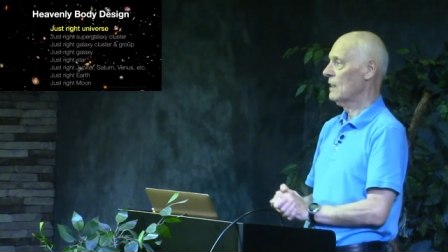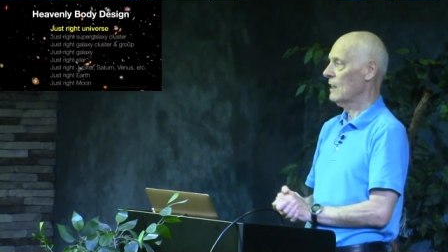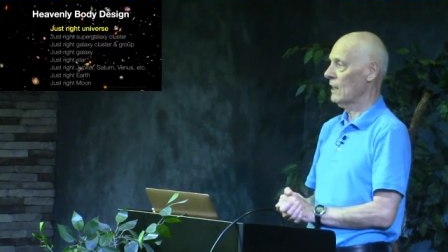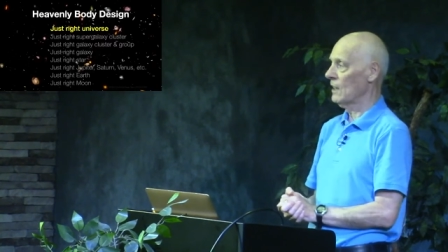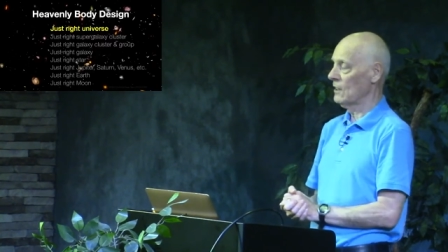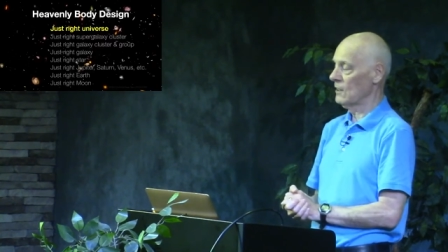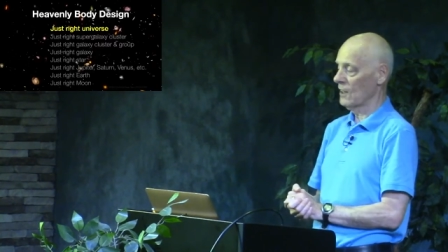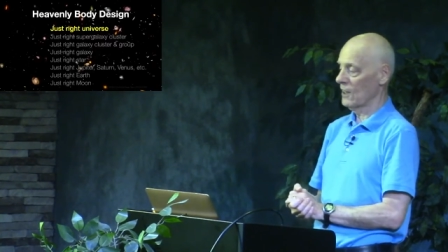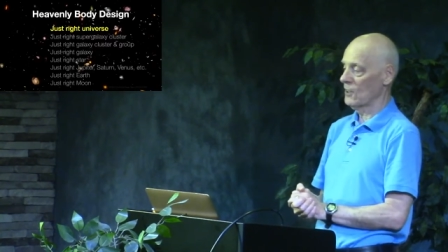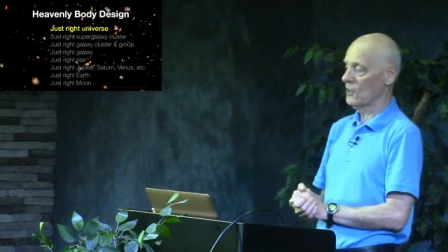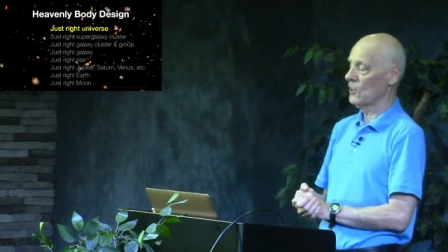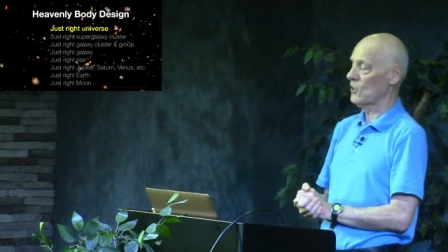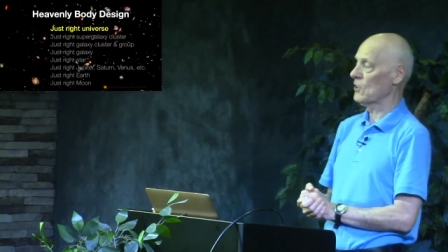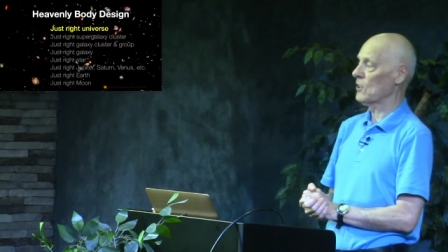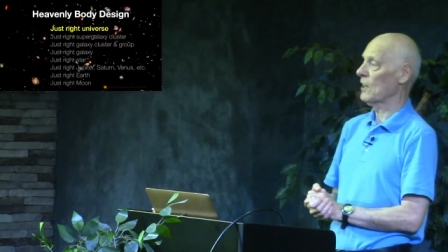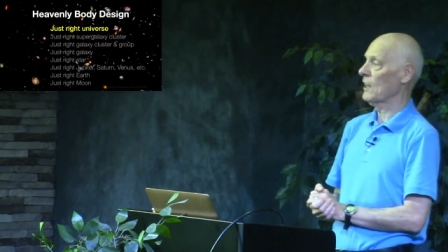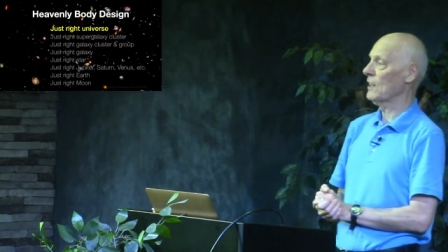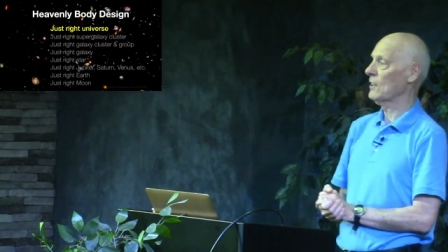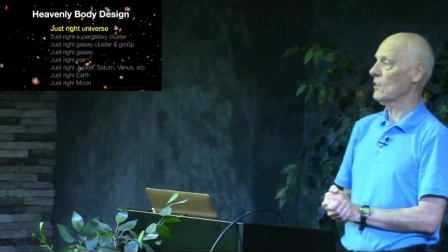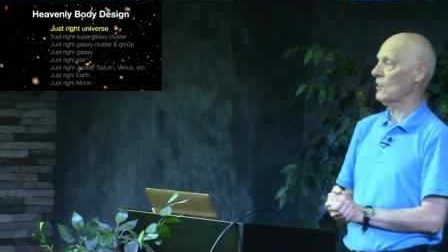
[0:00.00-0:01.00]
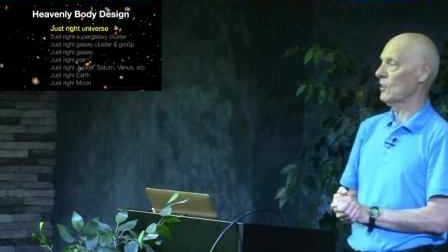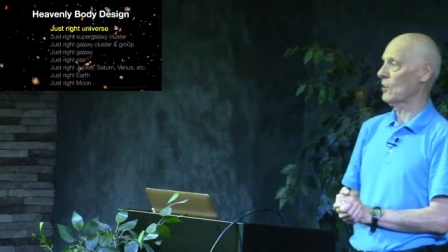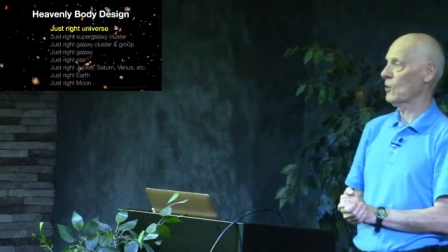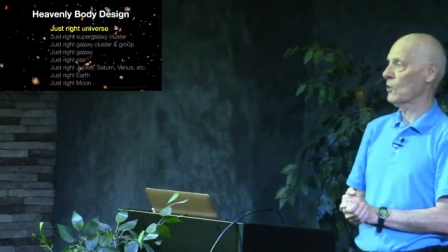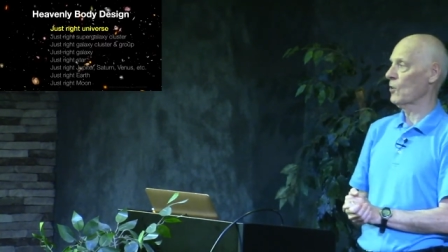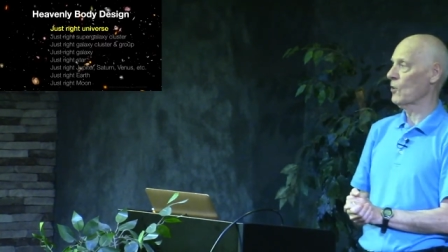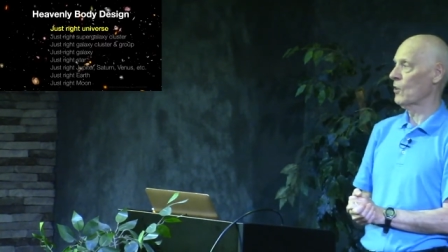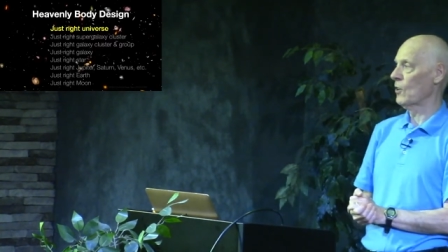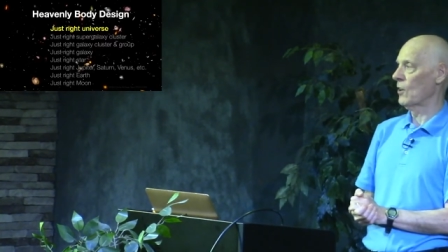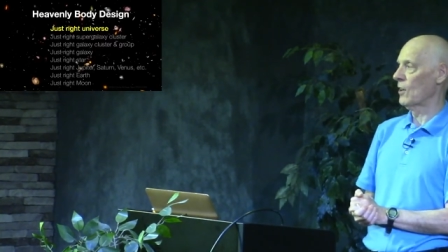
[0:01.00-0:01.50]
in uh, Designed to the
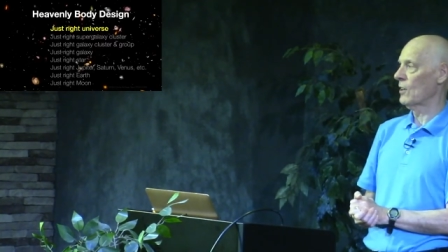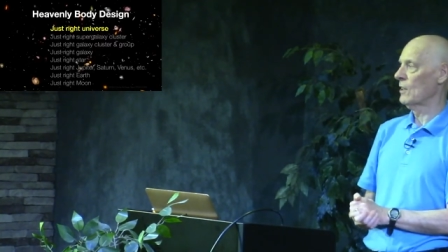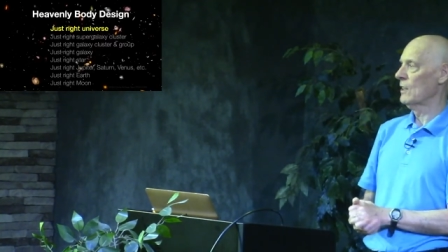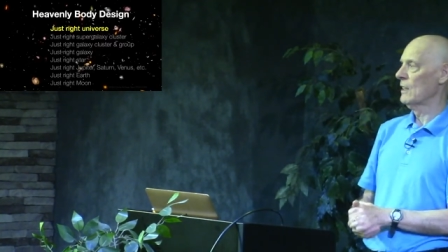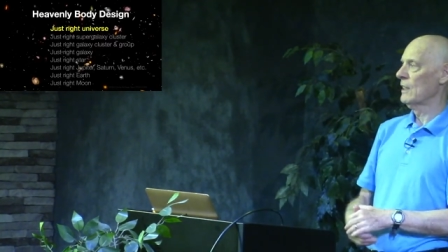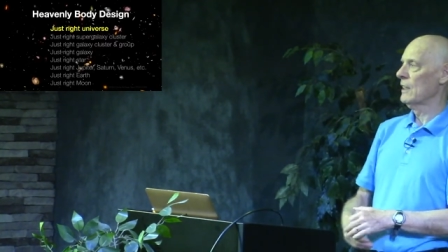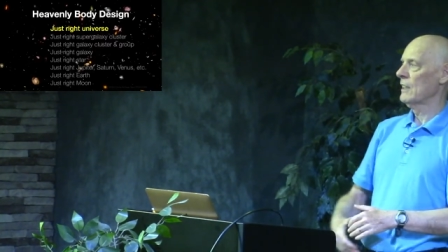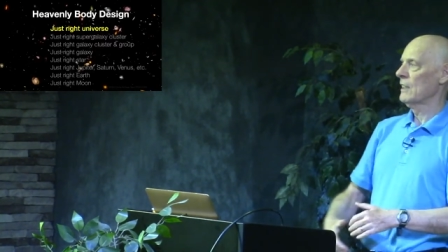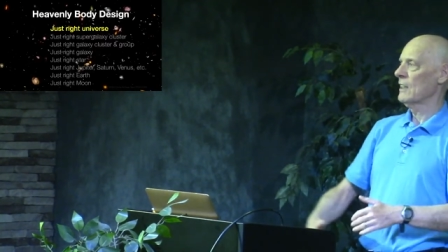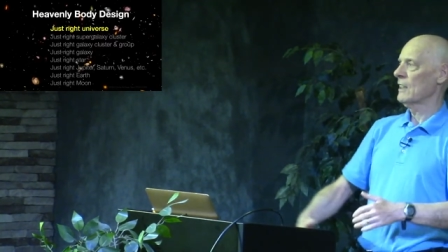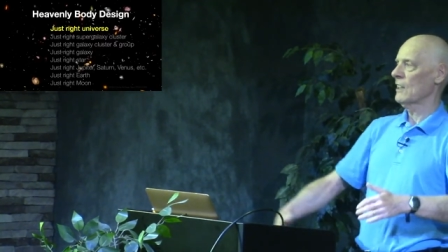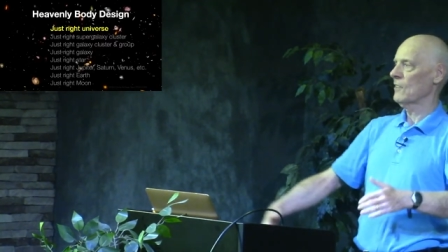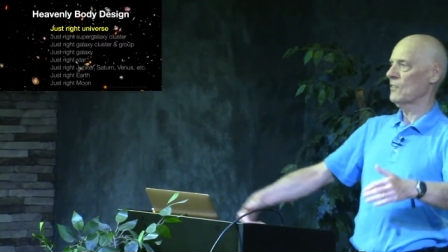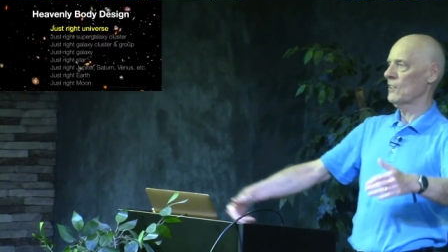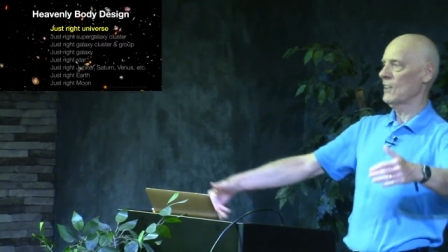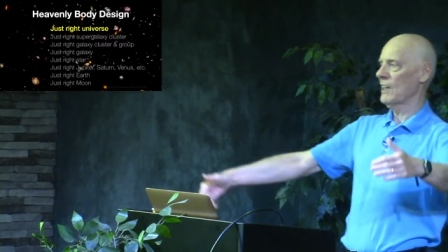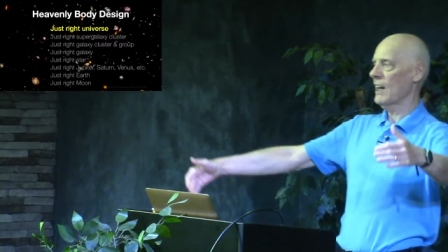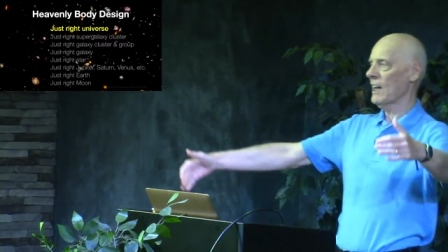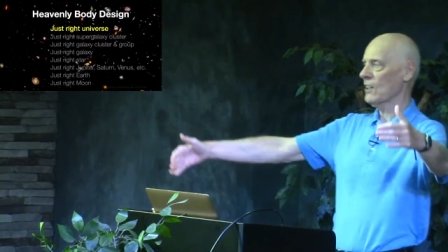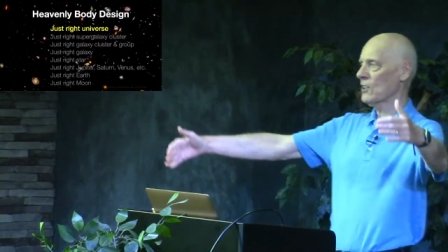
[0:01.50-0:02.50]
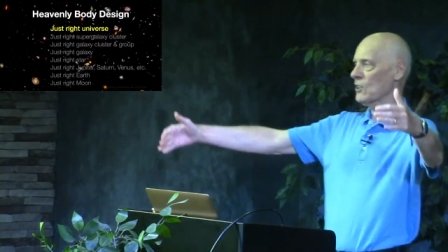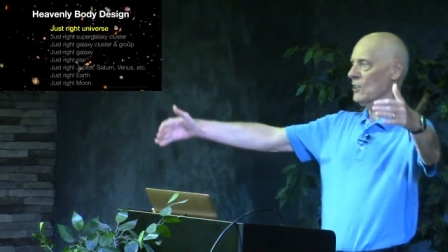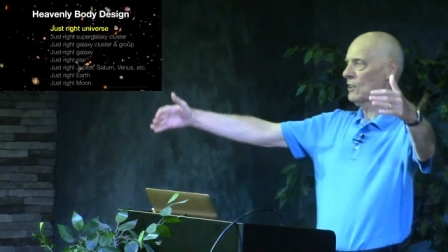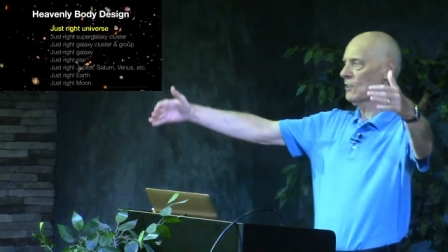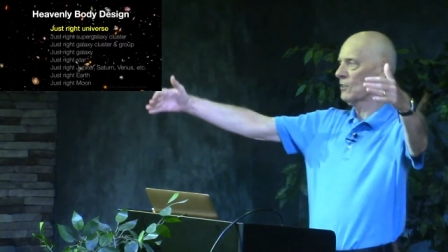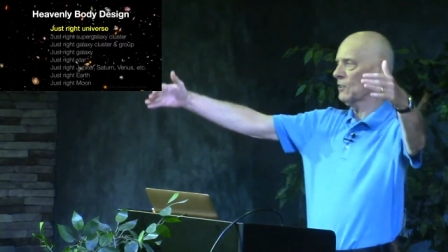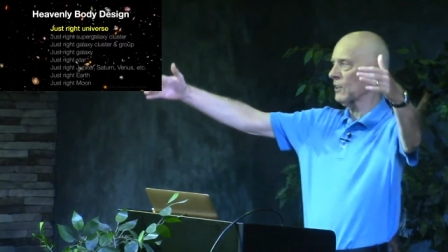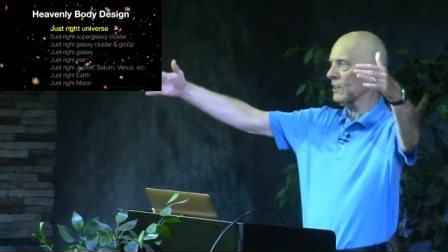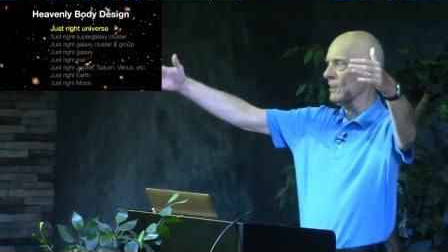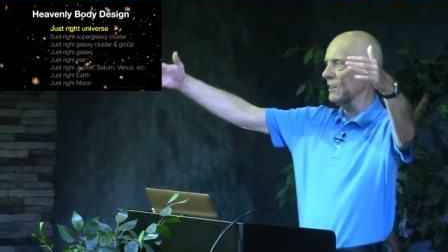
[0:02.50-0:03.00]
Core, if you actually
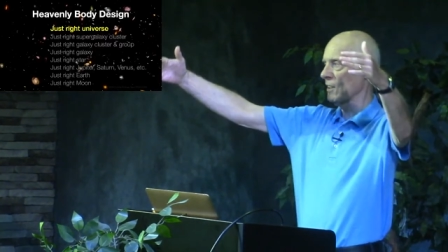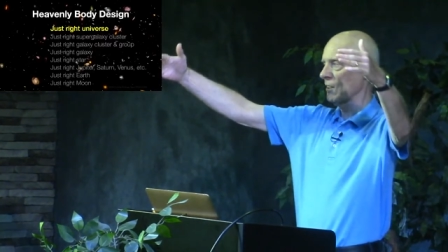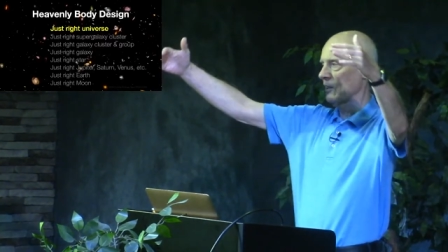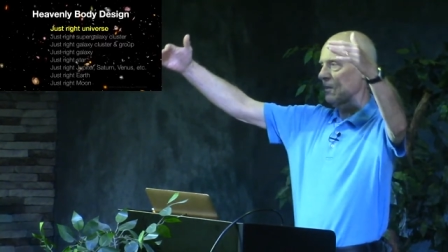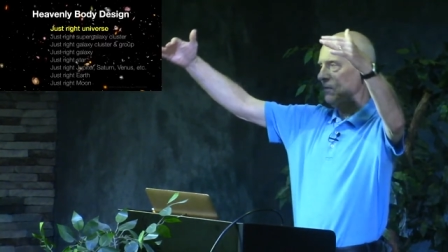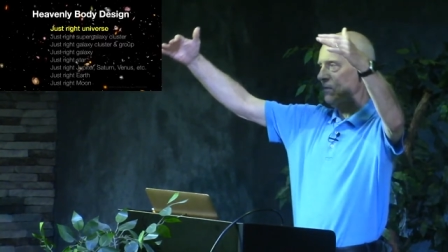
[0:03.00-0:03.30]
look at the